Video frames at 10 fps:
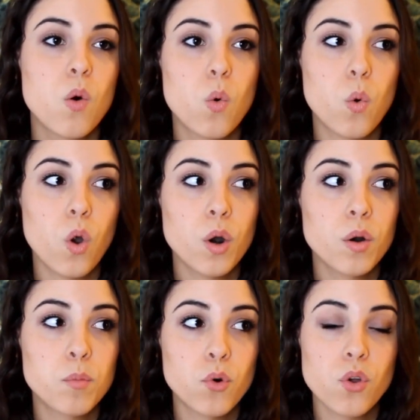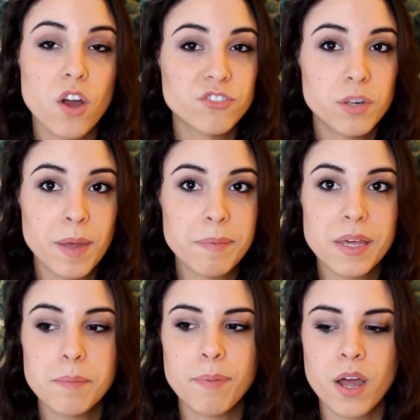or more often
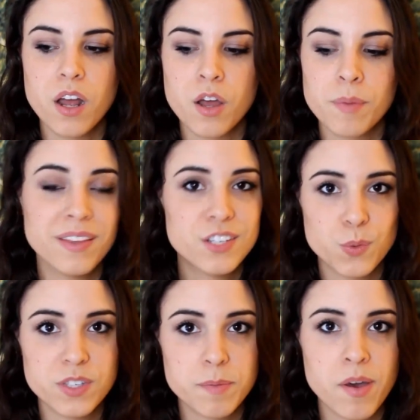maybe, but at least once a